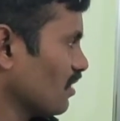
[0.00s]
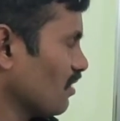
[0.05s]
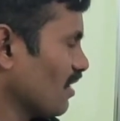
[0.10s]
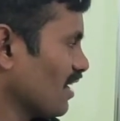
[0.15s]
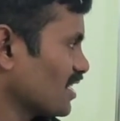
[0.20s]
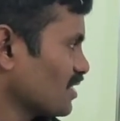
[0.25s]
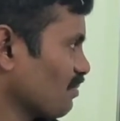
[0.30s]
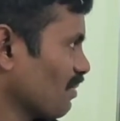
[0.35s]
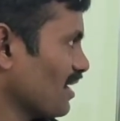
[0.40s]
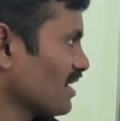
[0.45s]
have
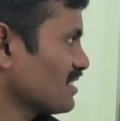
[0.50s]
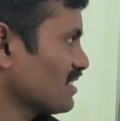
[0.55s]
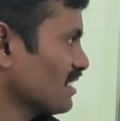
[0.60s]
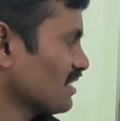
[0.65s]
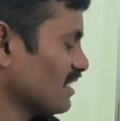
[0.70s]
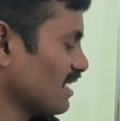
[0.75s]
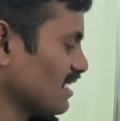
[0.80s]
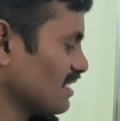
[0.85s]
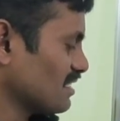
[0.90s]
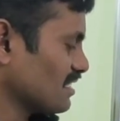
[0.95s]

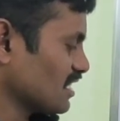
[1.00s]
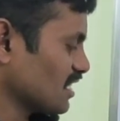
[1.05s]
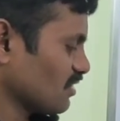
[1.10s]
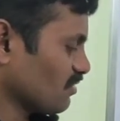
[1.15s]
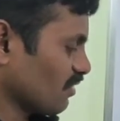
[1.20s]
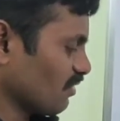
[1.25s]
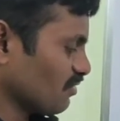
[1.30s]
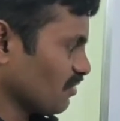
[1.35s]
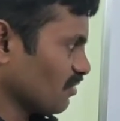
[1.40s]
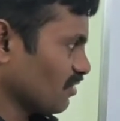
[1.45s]
expressed 36
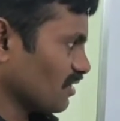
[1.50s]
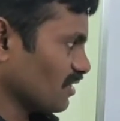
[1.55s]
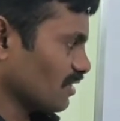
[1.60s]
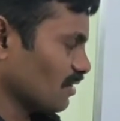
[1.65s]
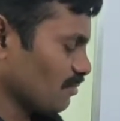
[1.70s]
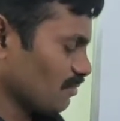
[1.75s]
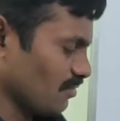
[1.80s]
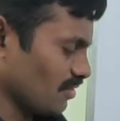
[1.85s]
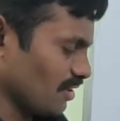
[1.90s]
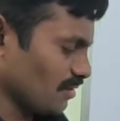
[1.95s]
and 54 in
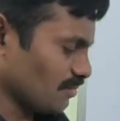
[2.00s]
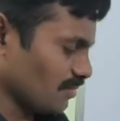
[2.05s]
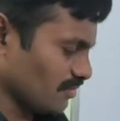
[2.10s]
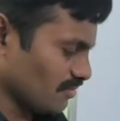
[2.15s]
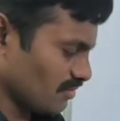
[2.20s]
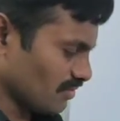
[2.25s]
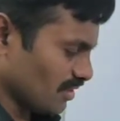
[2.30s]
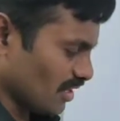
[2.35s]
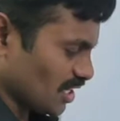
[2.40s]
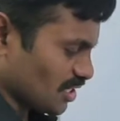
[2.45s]
the form
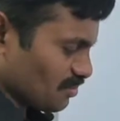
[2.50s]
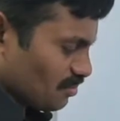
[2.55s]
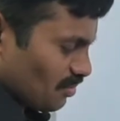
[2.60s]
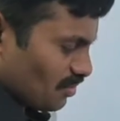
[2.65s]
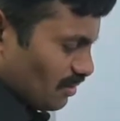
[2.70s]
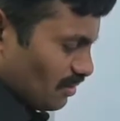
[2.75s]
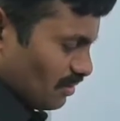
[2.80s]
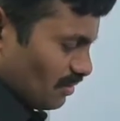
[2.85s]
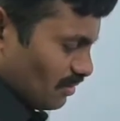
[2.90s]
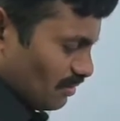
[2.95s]
of
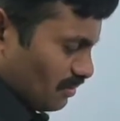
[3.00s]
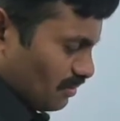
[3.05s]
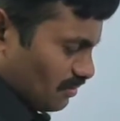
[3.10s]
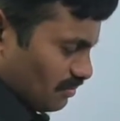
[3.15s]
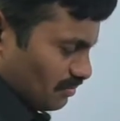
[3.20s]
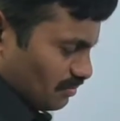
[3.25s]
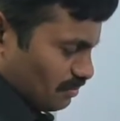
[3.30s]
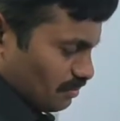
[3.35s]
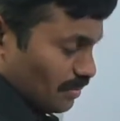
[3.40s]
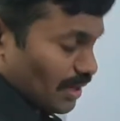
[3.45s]

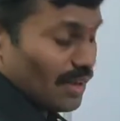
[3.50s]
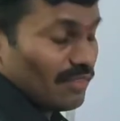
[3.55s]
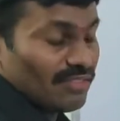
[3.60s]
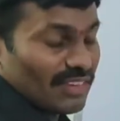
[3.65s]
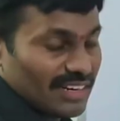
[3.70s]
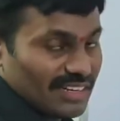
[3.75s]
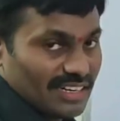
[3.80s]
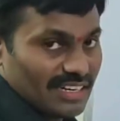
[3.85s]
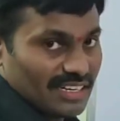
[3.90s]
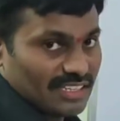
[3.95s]
prime
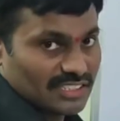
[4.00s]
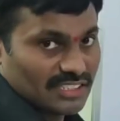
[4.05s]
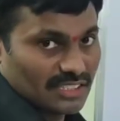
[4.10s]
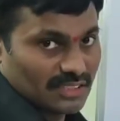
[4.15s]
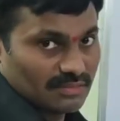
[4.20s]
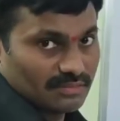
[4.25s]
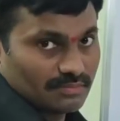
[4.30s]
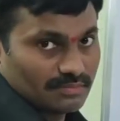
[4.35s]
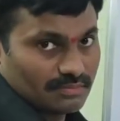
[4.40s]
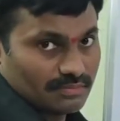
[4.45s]

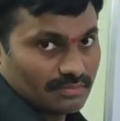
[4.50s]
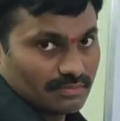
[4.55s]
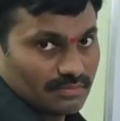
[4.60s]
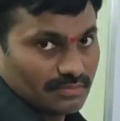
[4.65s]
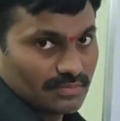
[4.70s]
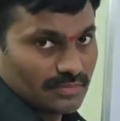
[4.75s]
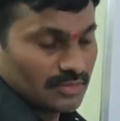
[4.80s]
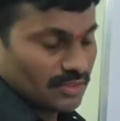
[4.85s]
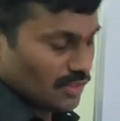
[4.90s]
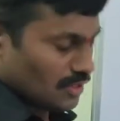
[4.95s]
factorization.
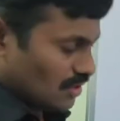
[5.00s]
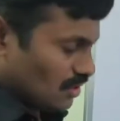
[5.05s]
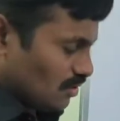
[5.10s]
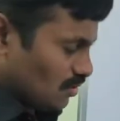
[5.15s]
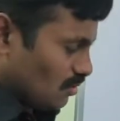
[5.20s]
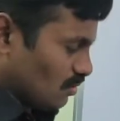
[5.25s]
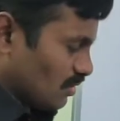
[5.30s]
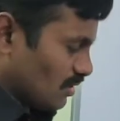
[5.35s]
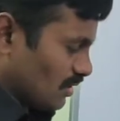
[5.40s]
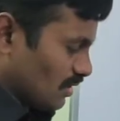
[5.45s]

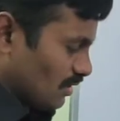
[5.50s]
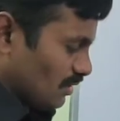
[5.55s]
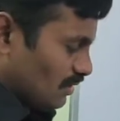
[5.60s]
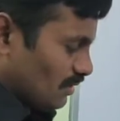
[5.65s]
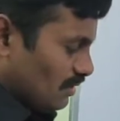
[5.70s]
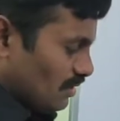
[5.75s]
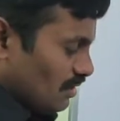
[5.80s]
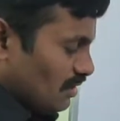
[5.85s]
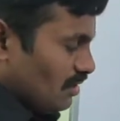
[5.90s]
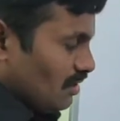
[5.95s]

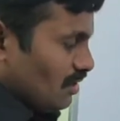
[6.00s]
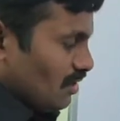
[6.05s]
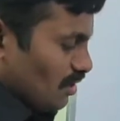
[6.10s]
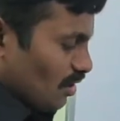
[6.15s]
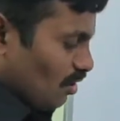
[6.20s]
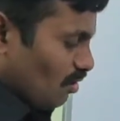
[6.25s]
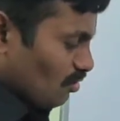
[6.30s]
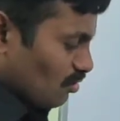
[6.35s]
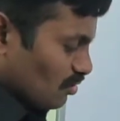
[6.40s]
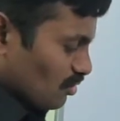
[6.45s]
Okay.
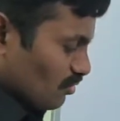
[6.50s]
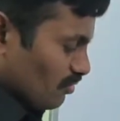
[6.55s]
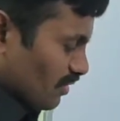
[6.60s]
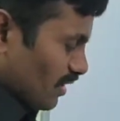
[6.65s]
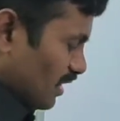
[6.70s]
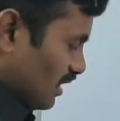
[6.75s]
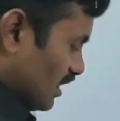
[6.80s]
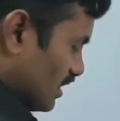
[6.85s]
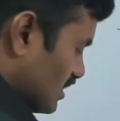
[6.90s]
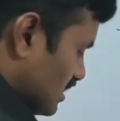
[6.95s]
How to
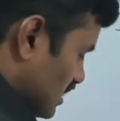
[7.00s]
find